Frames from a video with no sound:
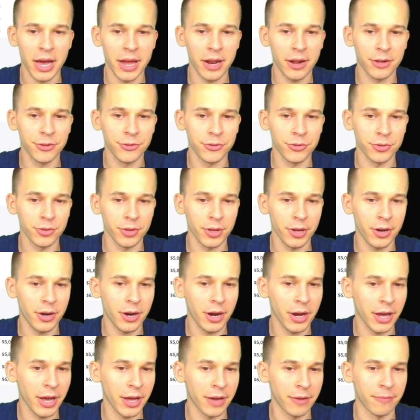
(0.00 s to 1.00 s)
Edwards-Helaire,
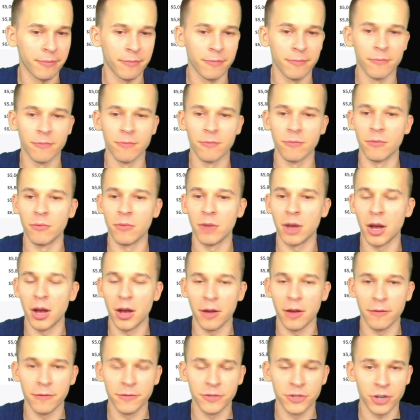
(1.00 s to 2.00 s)
again,
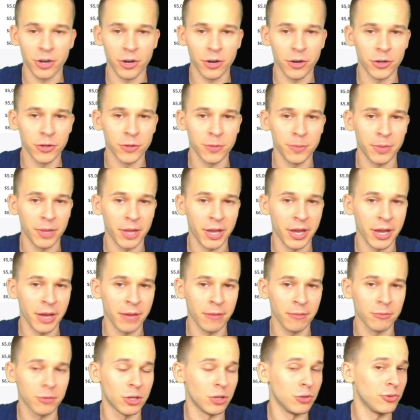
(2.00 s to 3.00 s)
starters playing
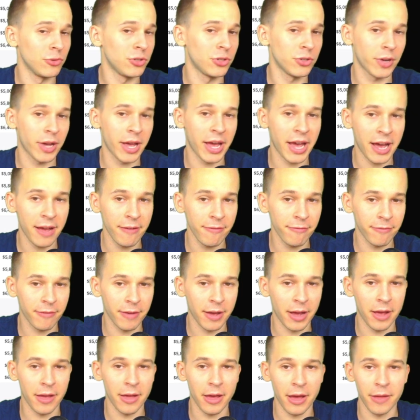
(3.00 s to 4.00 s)
close to a half.
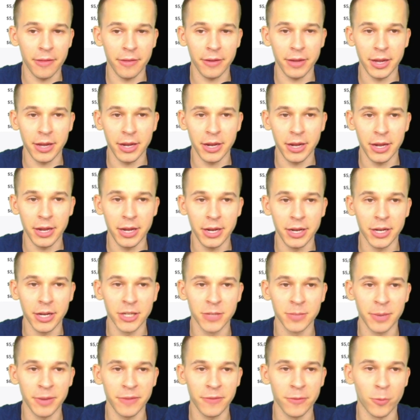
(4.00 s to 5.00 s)
I think he does
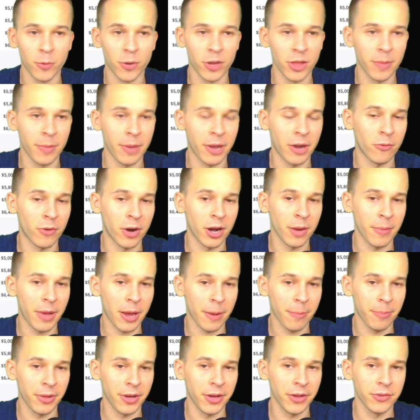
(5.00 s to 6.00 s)
make for one of the better running
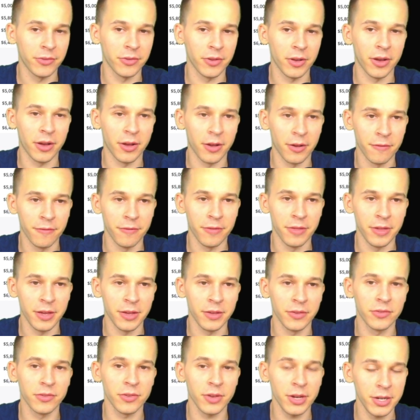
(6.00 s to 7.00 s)
back plays of the
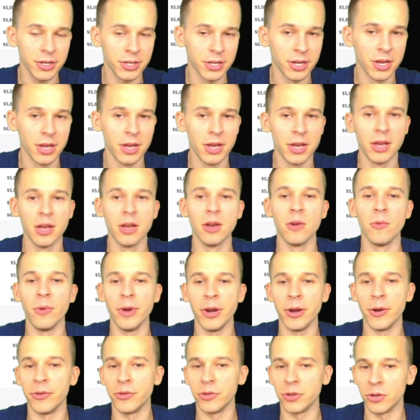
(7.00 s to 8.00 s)
slate. We
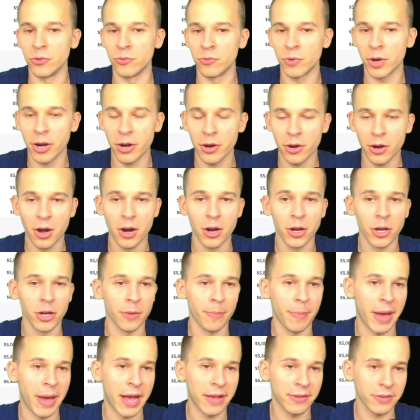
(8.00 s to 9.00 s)
know he's a good runner, good
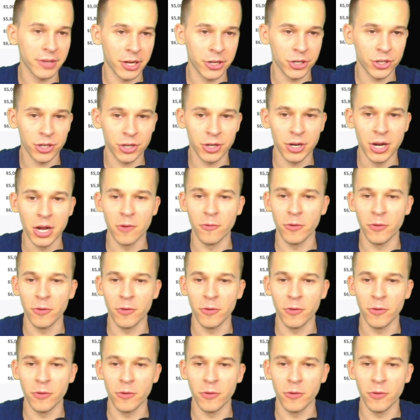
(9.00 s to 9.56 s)
pass catcher.